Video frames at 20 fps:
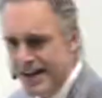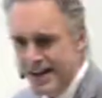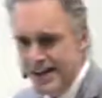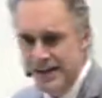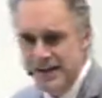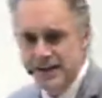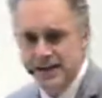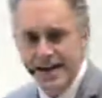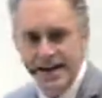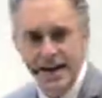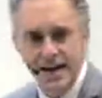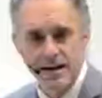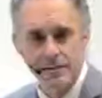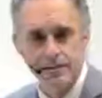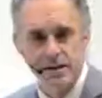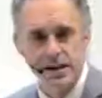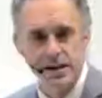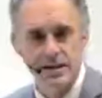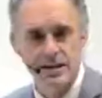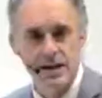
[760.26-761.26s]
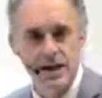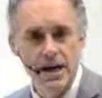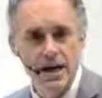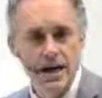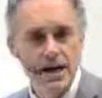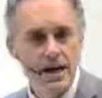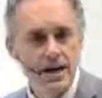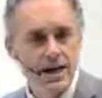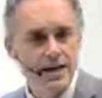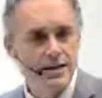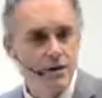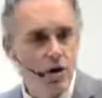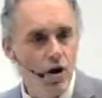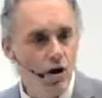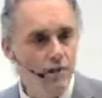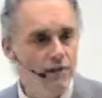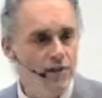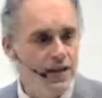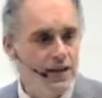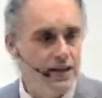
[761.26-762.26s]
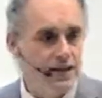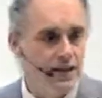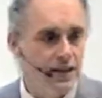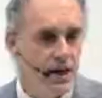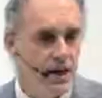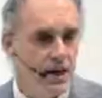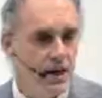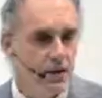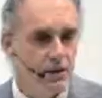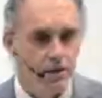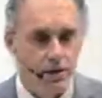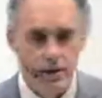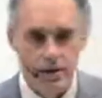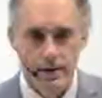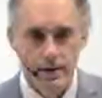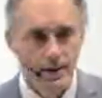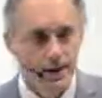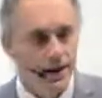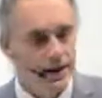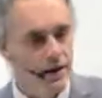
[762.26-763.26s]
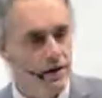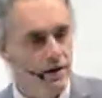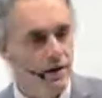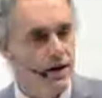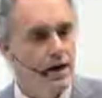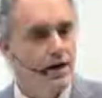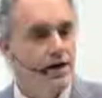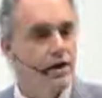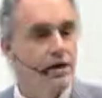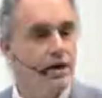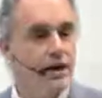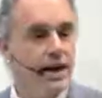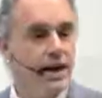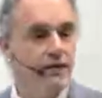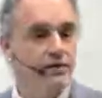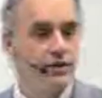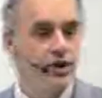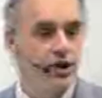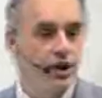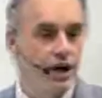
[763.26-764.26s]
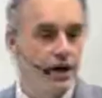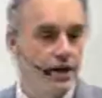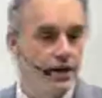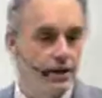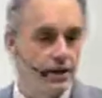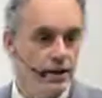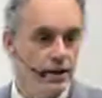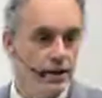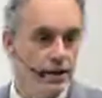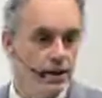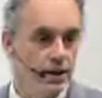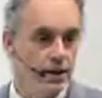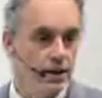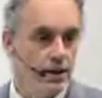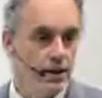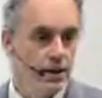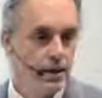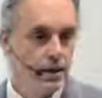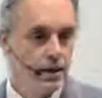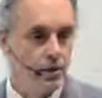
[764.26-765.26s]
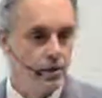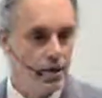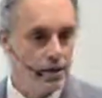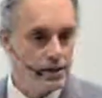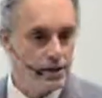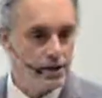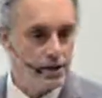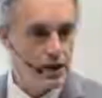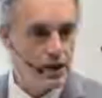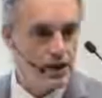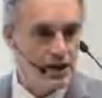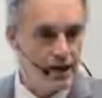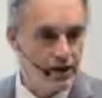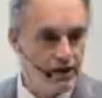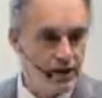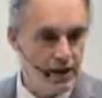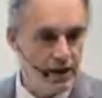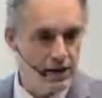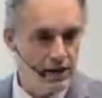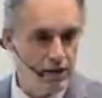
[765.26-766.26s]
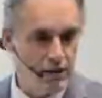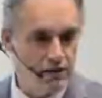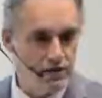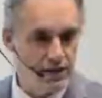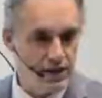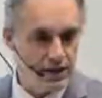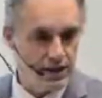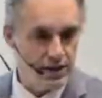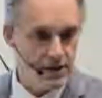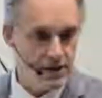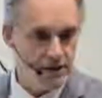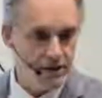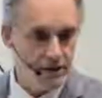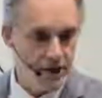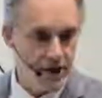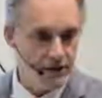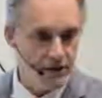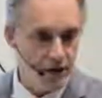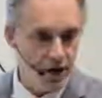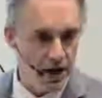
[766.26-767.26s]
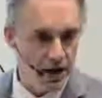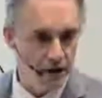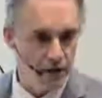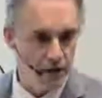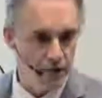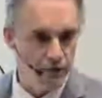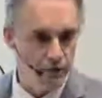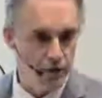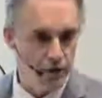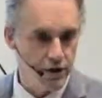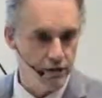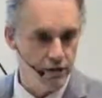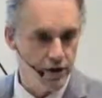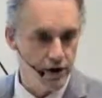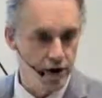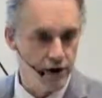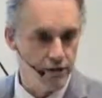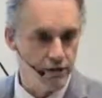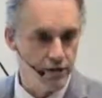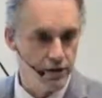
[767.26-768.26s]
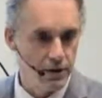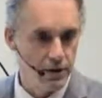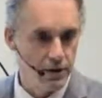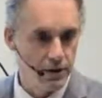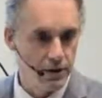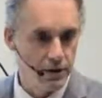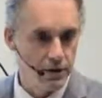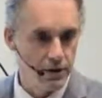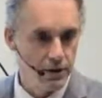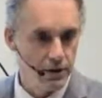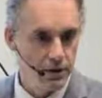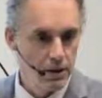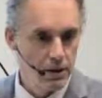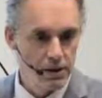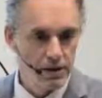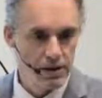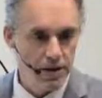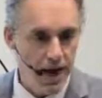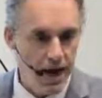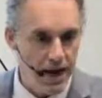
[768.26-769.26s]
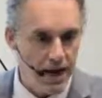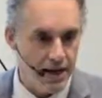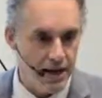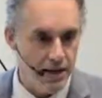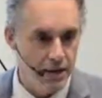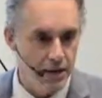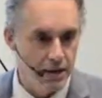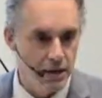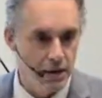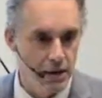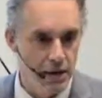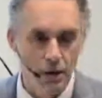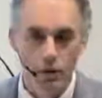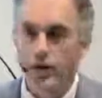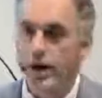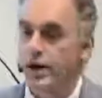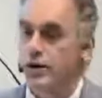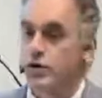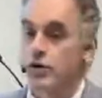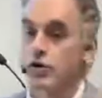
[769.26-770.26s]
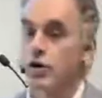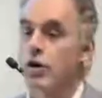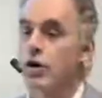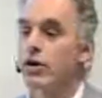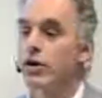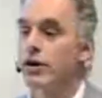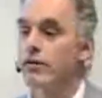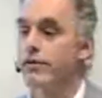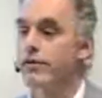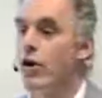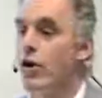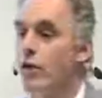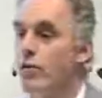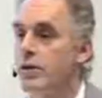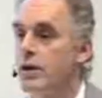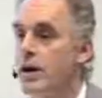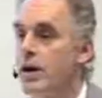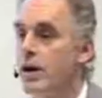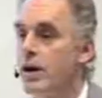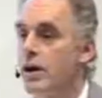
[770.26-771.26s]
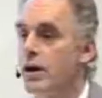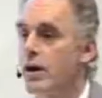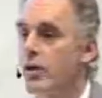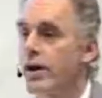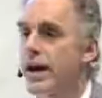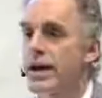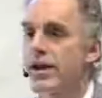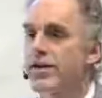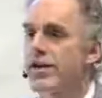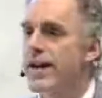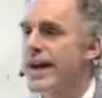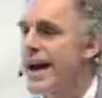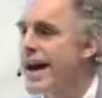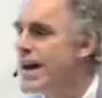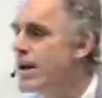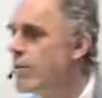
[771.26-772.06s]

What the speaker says: in the sand, because it's obvious. Here, you're going to have a child. You want the child to have an IQ of 65 or 145. Decide. Okay, so you're all going to vote. Okay, you think any